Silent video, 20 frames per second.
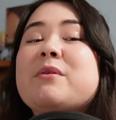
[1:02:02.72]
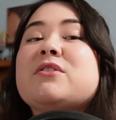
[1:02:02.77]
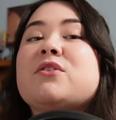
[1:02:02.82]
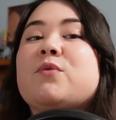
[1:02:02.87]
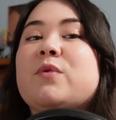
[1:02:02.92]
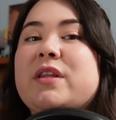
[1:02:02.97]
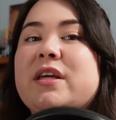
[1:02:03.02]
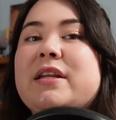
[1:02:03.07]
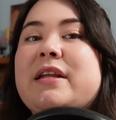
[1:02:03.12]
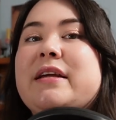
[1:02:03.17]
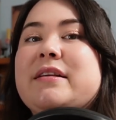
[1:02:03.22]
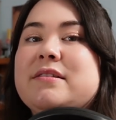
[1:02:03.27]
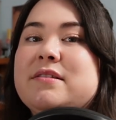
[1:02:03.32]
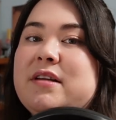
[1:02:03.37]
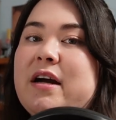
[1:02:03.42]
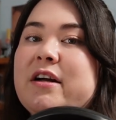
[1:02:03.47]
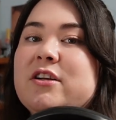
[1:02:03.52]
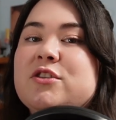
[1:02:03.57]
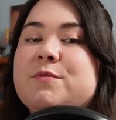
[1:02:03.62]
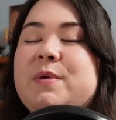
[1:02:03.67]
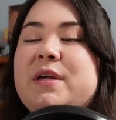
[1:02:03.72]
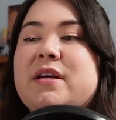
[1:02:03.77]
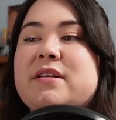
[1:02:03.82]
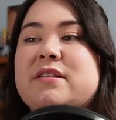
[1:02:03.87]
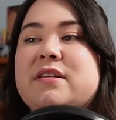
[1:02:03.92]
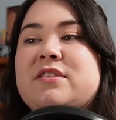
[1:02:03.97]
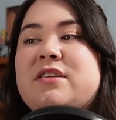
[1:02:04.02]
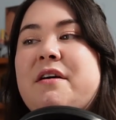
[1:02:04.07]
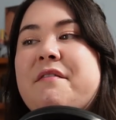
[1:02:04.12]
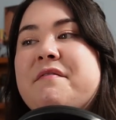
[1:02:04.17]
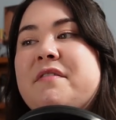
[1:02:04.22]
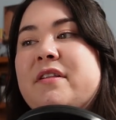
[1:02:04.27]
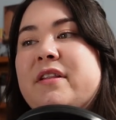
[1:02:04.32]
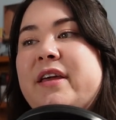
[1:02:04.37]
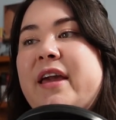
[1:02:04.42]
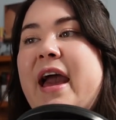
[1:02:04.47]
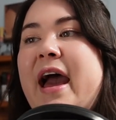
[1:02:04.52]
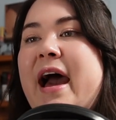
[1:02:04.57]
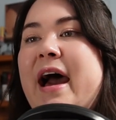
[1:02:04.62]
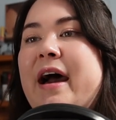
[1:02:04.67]
was a really nice touch because it
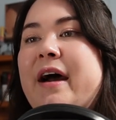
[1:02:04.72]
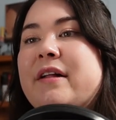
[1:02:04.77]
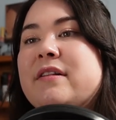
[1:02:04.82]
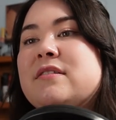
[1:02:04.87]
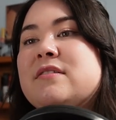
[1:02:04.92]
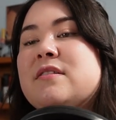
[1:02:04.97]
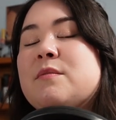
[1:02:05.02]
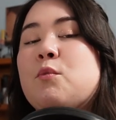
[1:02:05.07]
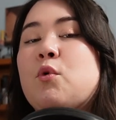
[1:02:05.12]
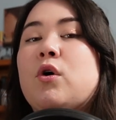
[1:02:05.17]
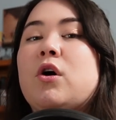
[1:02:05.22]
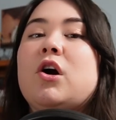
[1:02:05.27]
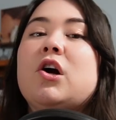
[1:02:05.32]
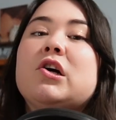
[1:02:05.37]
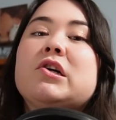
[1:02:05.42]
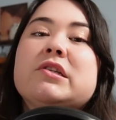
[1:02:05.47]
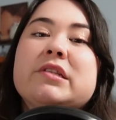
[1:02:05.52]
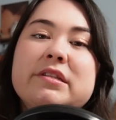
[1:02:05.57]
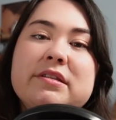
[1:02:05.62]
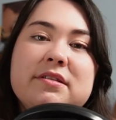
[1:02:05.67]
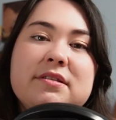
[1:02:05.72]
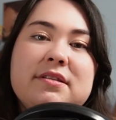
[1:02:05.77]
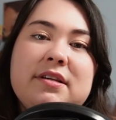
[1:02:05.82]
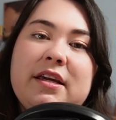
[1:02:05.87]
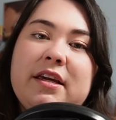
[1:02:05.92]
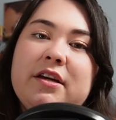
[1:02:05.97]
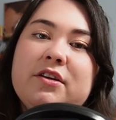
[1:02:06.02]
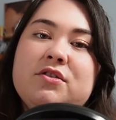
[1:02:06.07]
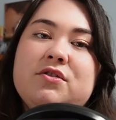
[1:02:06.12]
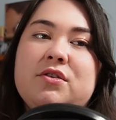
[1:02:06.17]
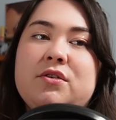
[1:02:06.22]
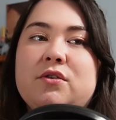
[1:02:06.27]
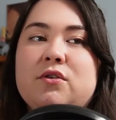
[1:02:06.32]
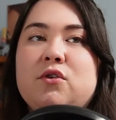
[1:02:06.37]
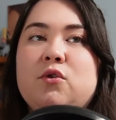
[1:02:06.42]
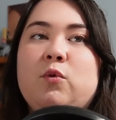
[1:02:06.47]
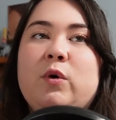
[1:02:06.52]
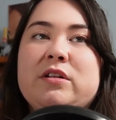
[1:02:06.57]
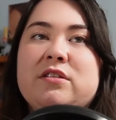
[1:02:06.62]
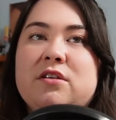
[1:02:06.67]
definitely adds some more urgency
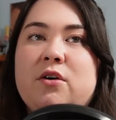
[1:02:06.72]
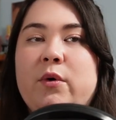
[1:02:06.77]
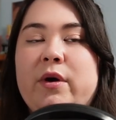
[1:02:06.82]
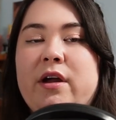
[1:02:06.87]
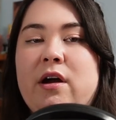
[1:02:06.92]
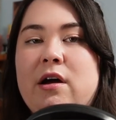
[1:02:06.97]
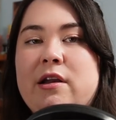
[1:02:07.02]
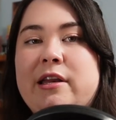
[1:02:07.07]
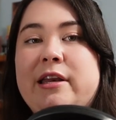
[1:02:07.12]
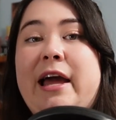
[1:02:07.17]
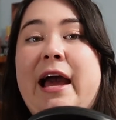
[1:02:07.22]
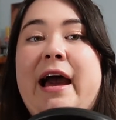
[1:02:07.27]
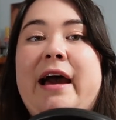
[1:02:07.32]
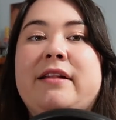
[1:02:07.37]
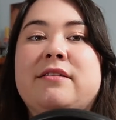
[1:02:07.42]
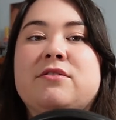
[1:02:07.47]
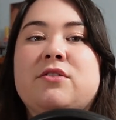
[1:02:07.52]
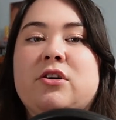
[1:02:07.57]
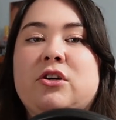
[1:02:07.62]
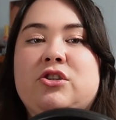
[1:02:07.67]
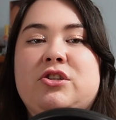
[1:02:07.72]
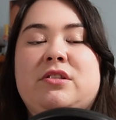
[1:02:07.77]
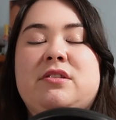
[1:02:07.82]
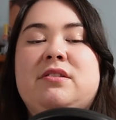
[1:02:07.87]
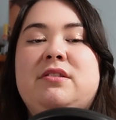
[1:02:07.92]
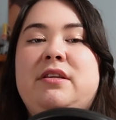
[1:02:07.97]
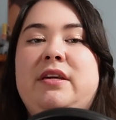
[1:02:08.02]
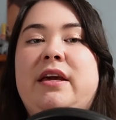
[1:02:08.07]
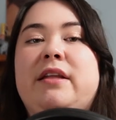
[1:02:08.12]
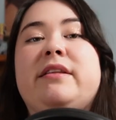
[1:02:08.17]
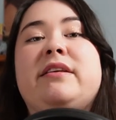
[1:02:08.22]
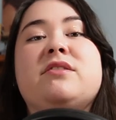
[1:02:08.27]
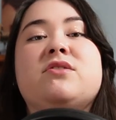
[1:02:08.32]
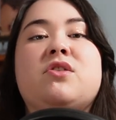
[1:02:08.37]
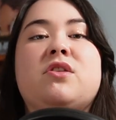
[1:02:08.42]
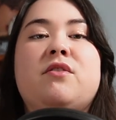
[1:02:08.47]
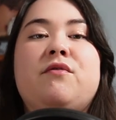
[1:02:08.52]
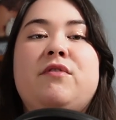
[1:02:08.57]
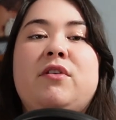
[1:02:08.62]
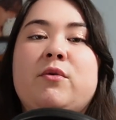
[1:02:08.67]
to what's going on and adds urgency, at least
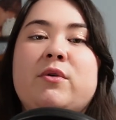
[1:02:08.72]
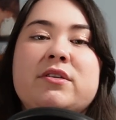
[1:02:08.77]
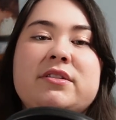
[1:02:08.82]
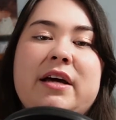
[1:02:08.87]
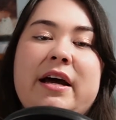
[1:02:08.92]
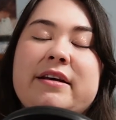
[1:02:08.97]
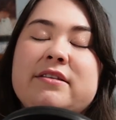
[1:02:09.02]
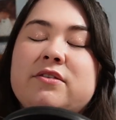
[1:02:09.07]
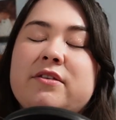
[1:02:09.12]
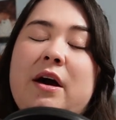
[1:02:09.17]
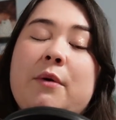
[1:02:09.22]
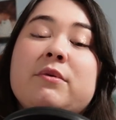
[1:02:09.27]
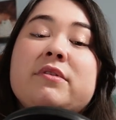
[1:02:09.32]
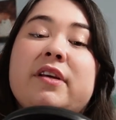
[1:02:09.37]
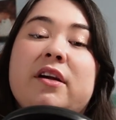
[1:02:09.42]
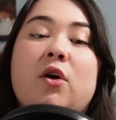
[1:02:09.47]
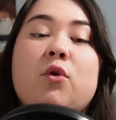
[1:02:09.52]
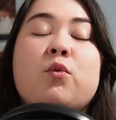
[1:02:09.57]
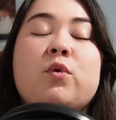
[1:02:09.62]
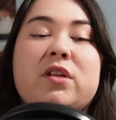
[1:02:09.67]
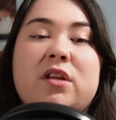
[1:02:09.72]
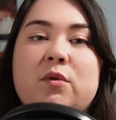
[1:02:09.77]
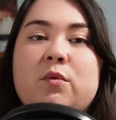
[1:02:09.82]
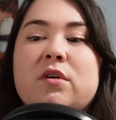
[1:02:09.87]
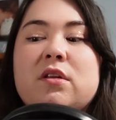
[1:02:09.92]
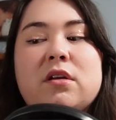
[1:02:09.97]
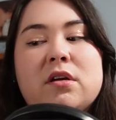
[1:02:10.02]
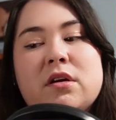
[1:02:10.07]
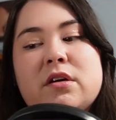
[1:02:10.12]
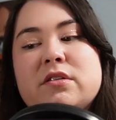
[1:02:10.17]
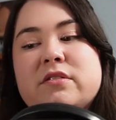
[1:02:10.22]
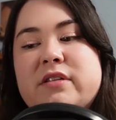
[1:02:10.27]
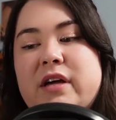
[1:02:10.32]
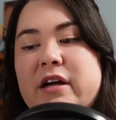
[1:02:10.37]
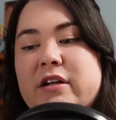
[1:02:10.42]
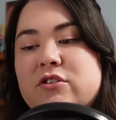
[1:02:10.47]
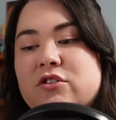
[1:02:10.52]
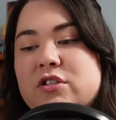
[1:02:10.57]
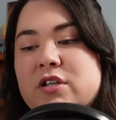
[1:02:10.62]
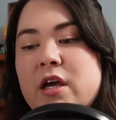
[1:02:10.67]
to the viewer's eye. So that was like a really, really good
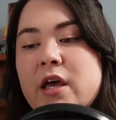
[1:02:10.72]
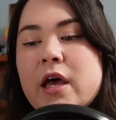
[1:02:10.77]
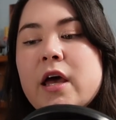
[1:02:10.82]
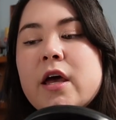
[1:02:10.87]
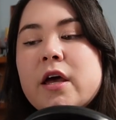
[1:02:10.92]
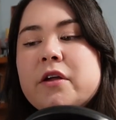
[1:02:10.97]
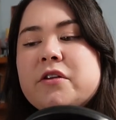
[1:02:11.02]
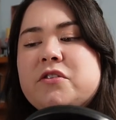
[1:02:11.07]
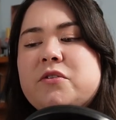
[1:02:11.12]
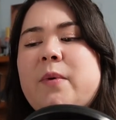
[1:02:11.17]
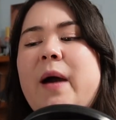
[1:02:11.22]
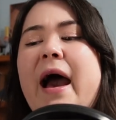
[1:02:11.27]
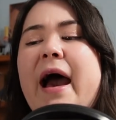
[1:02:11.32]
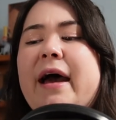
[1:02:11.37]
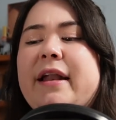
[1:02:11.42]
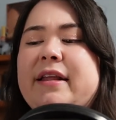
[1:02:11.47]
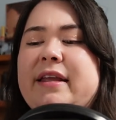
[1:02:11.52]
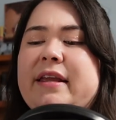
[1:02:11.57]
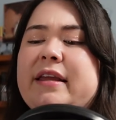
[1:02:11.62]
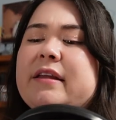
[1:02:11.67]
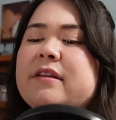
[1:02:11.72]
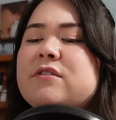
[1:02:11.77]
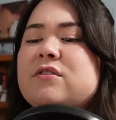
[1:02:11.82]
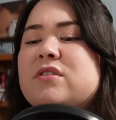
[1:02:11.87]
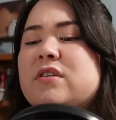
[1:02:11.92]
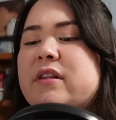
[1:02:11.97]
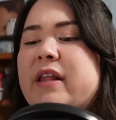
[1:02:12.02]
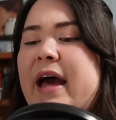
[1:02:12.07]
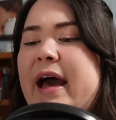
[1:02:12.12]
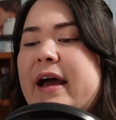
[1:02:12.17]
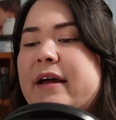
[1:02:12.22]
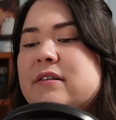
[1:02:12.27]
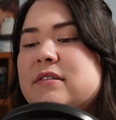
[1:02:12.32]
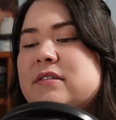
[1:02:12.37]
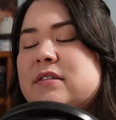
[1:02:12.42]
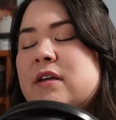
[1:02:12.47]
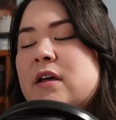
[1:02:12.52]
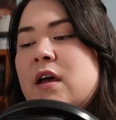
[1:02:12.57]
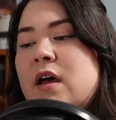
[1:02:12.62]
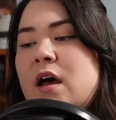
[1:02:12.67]
touch to add into
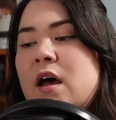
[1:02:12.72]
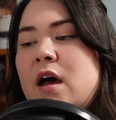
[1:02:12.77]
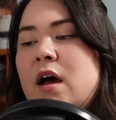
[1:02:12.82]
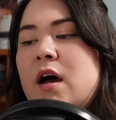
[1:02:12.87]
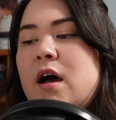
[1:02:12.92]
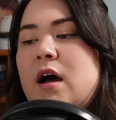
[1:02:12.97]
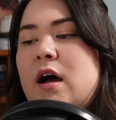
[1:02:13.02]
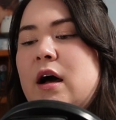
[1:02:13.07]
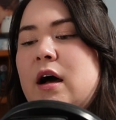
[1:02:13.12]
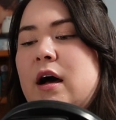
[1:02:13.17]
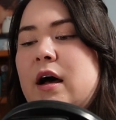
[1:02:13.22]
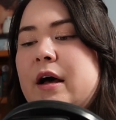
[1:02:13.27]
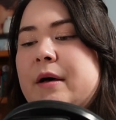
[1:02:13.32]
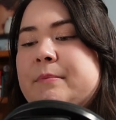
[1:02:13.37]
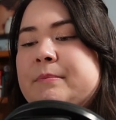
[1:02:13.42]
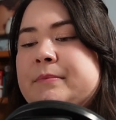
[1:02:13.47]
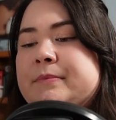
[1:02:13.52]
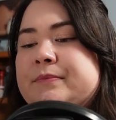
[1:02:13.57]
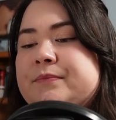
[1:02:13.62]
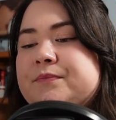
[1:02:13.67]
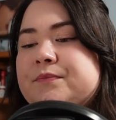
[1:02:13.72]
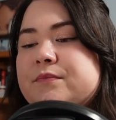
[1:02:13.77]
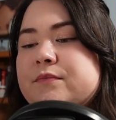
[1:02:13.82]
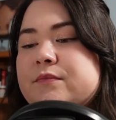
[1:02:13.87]
that. Um,